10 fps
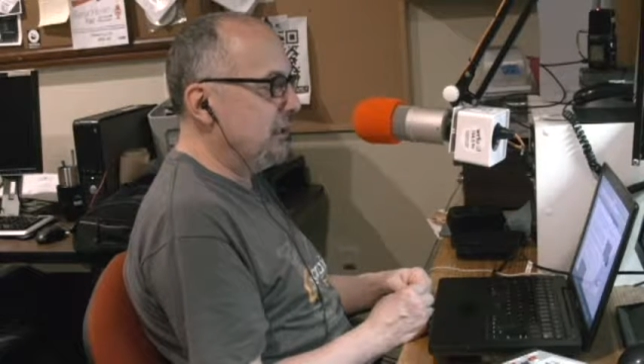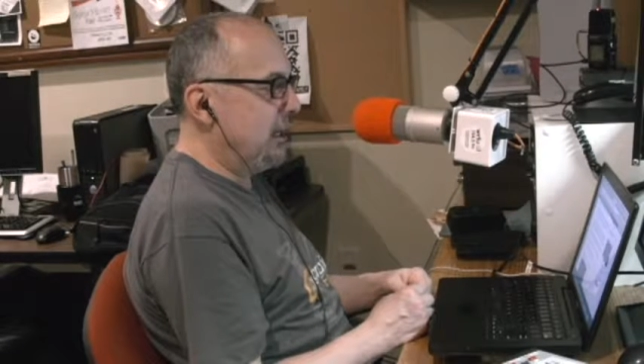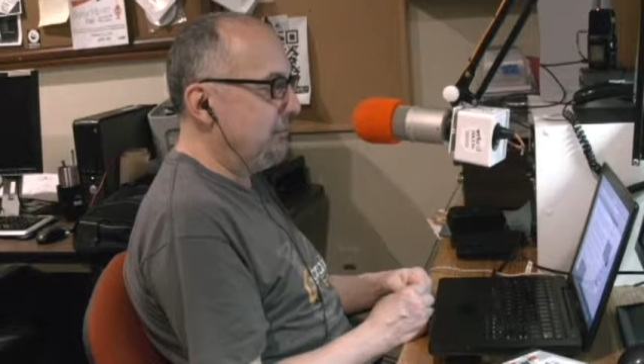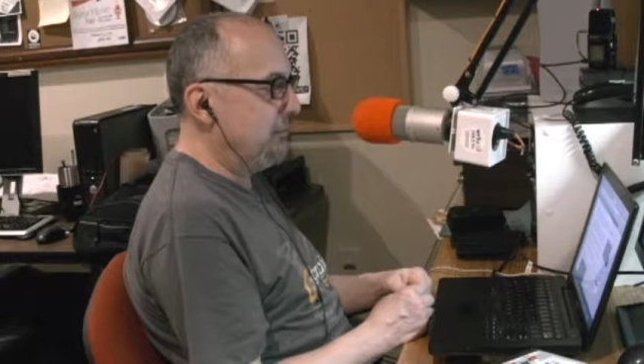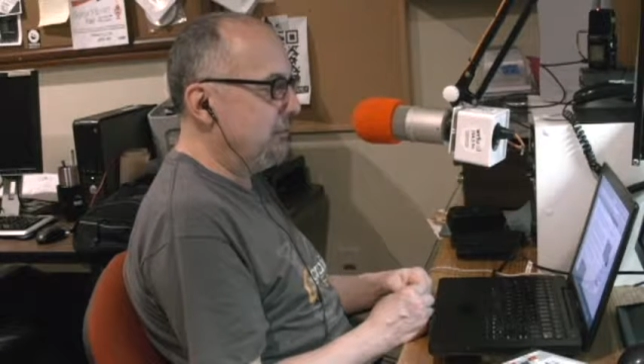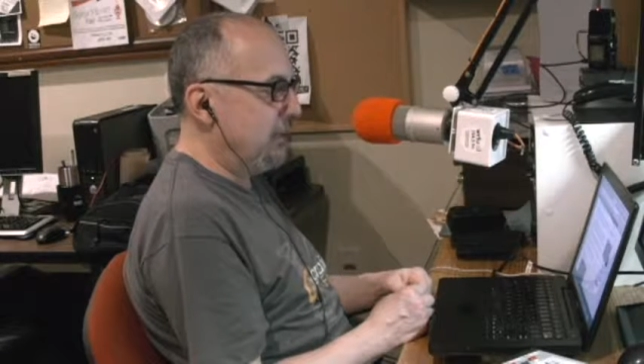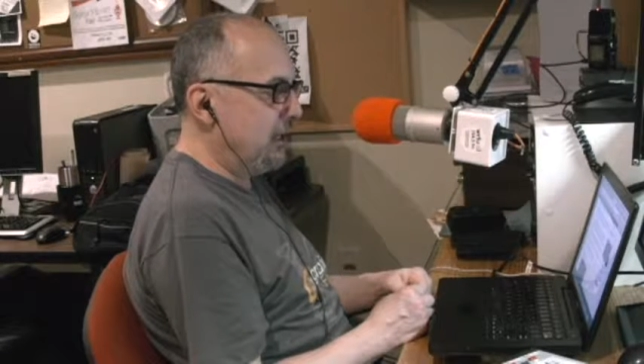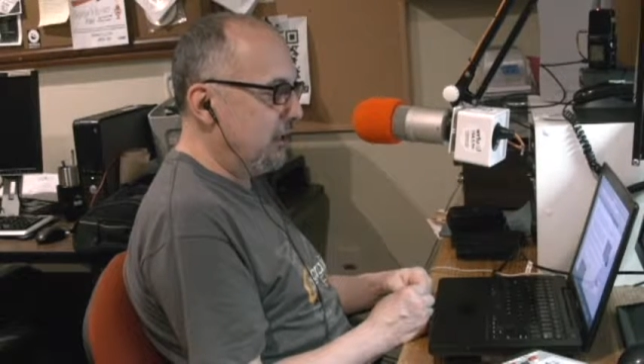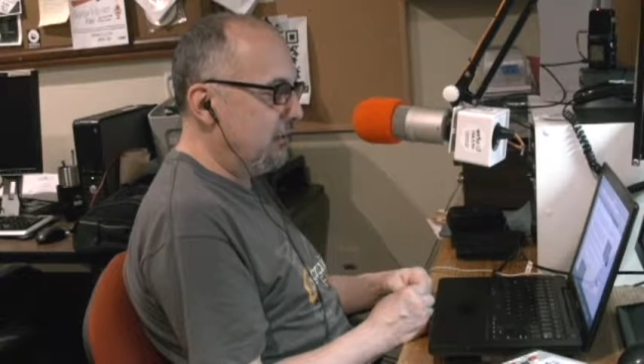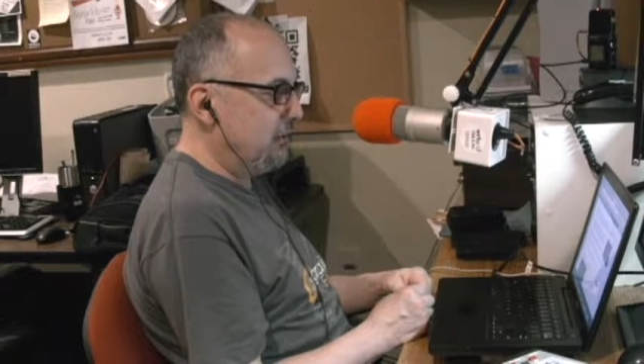adoptive
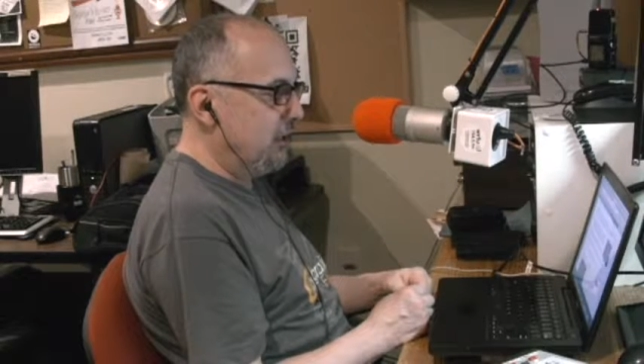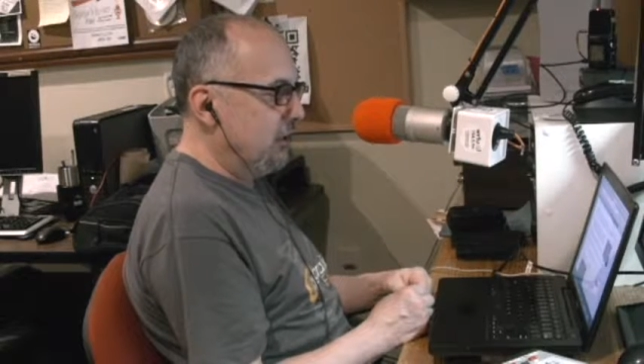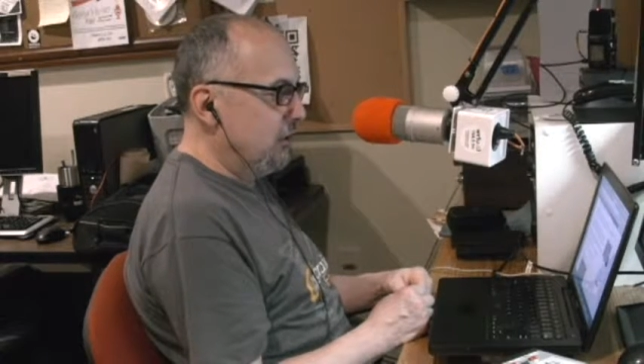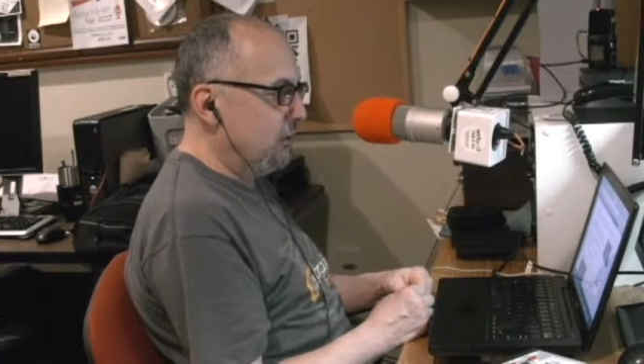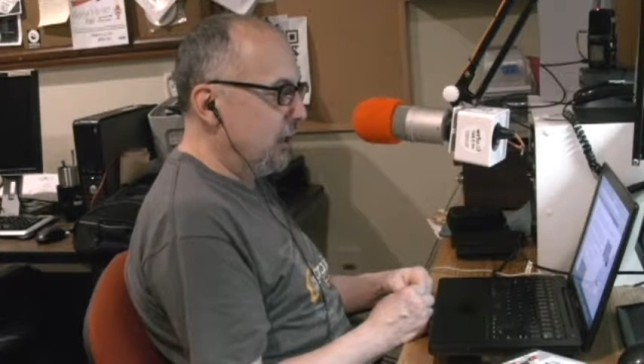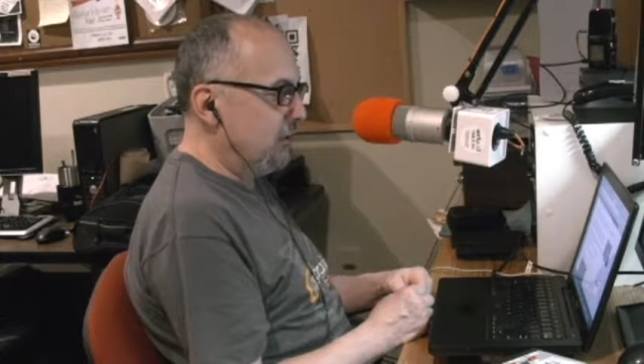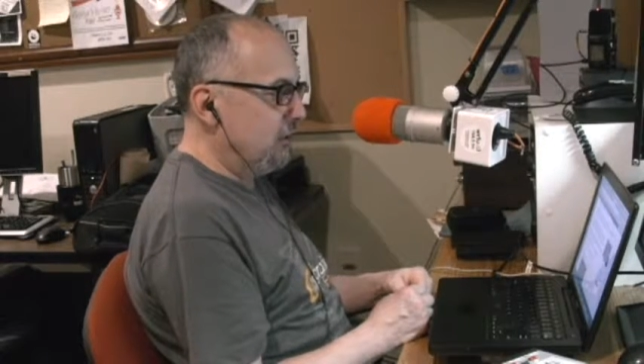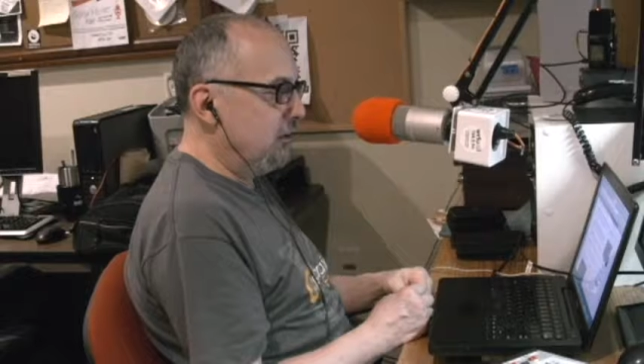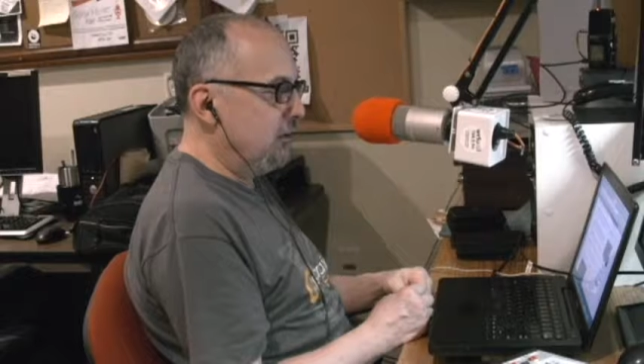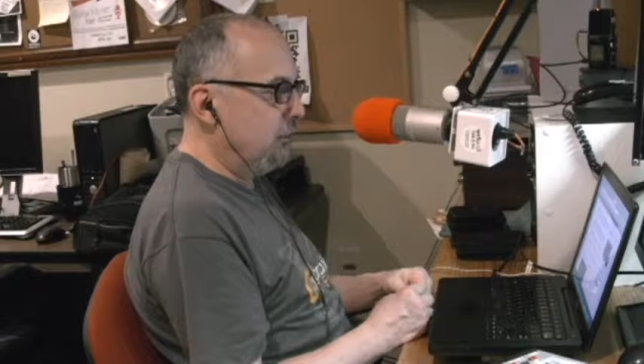parents who get
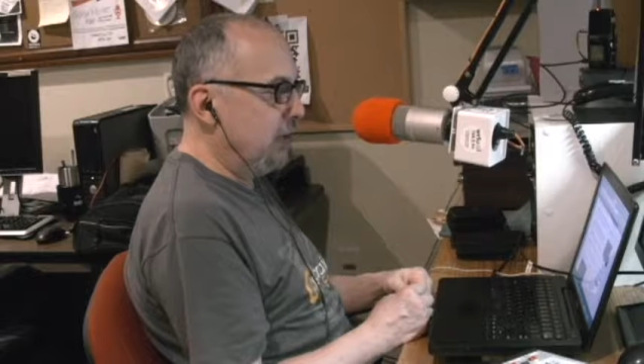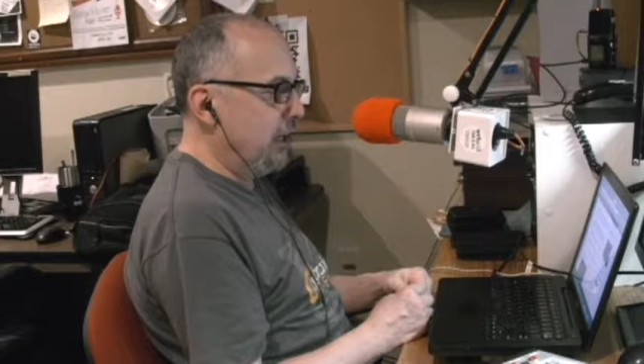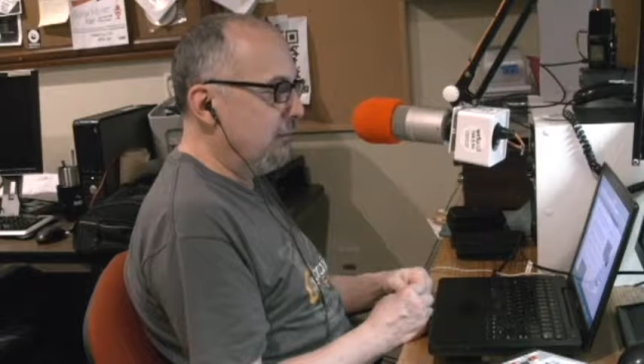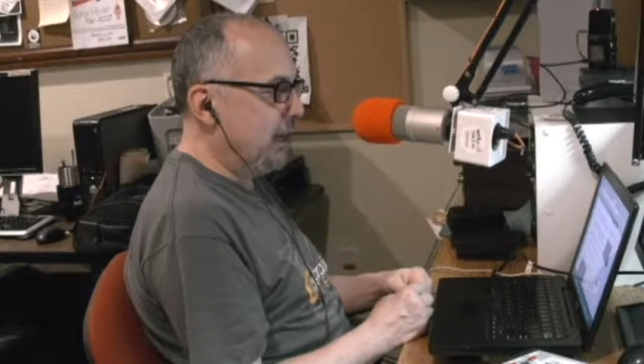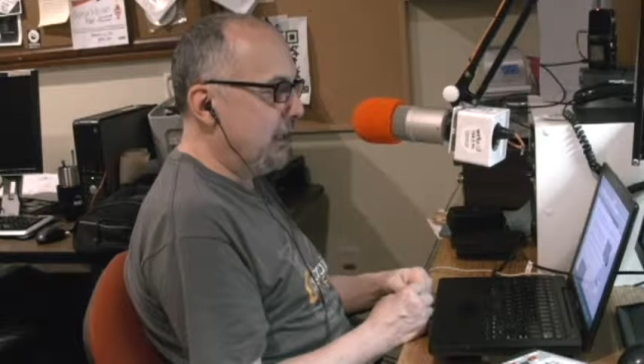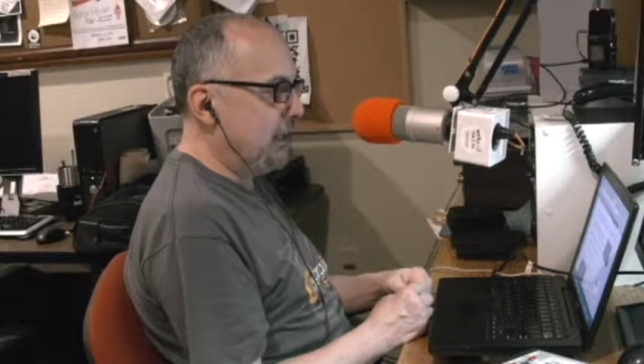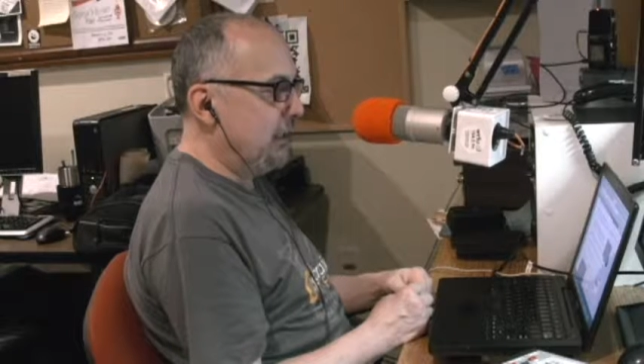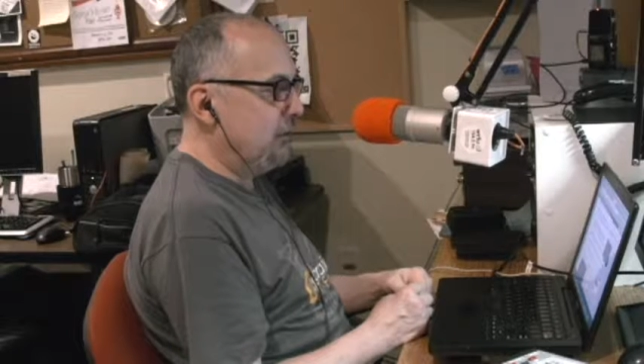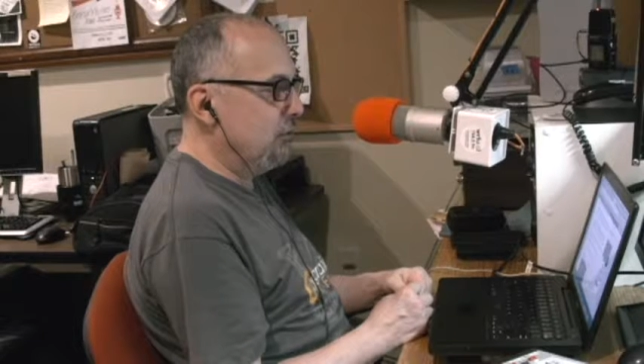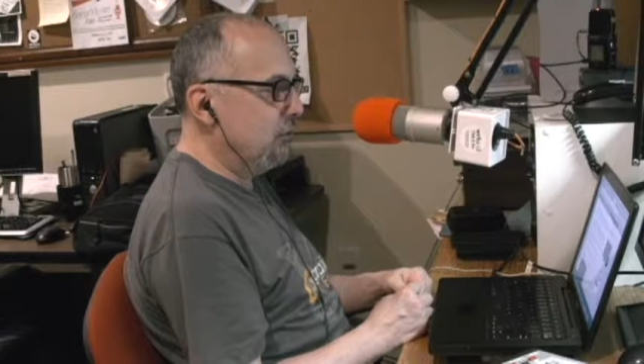turned away by
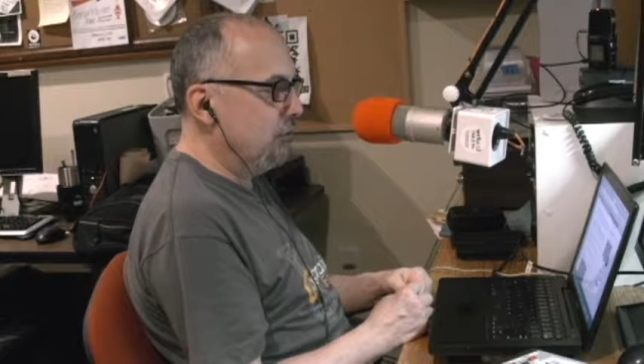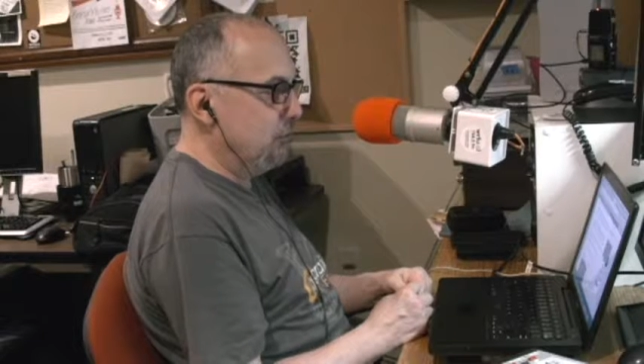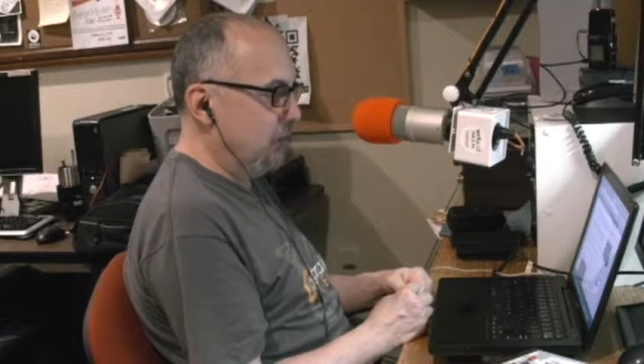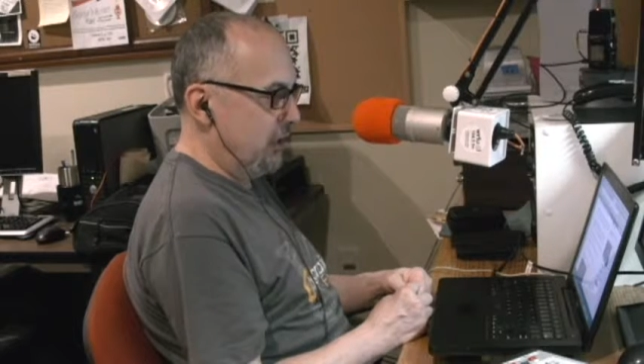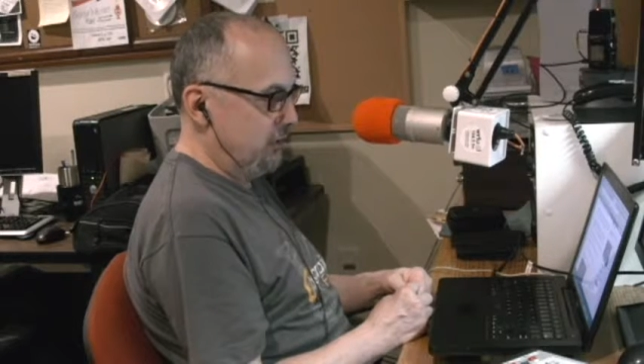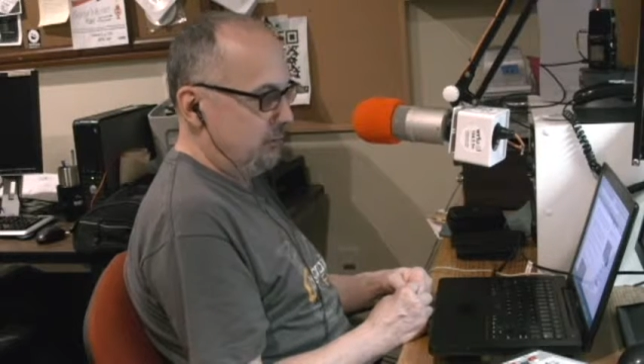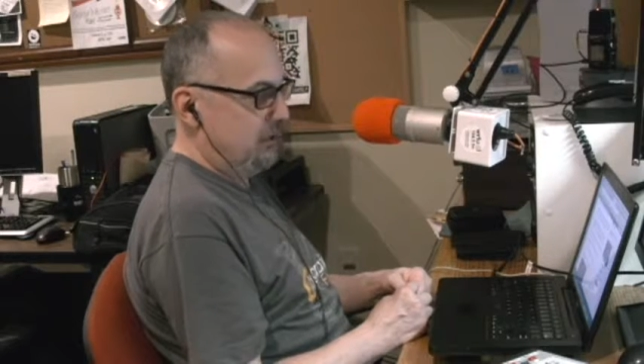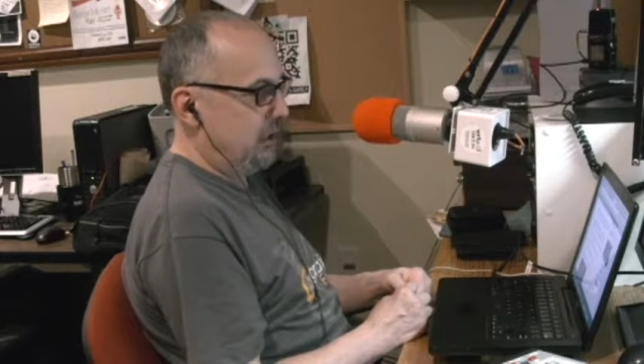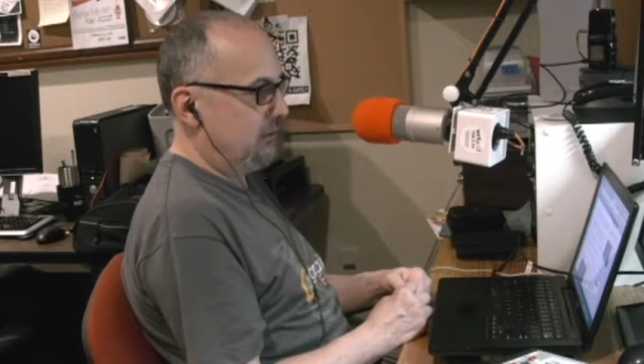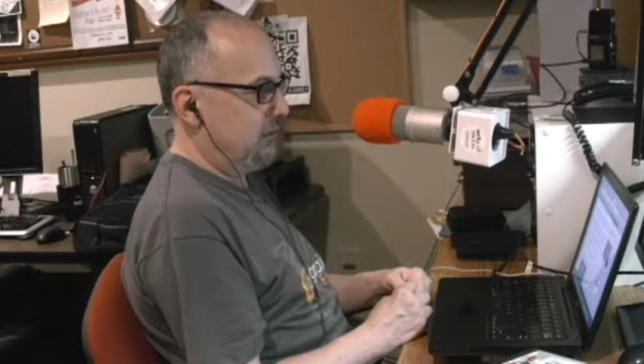any who do raise
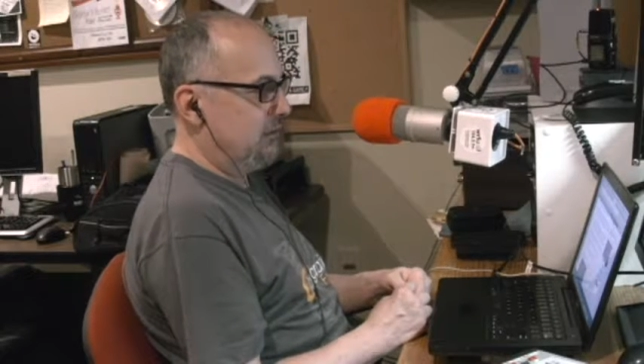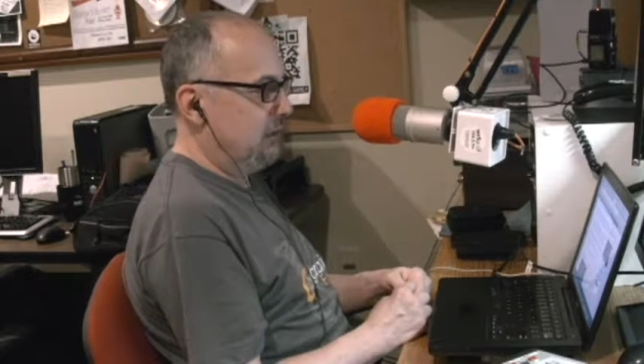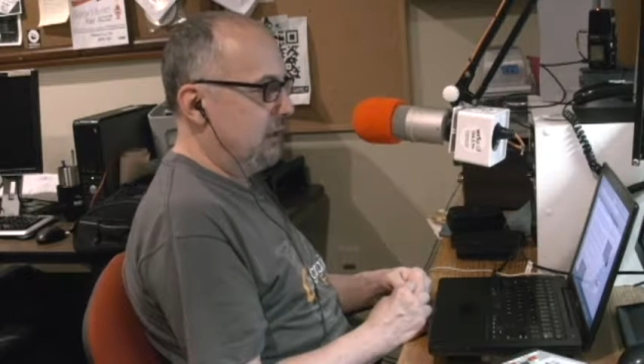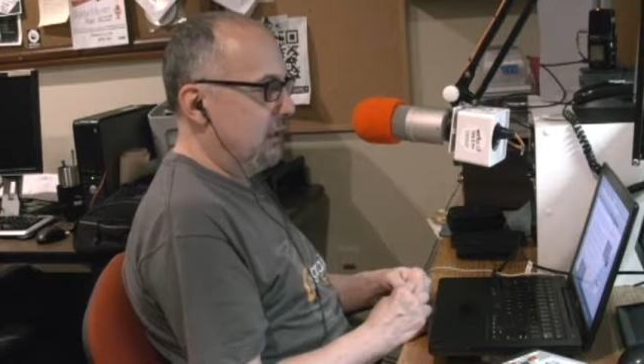objections.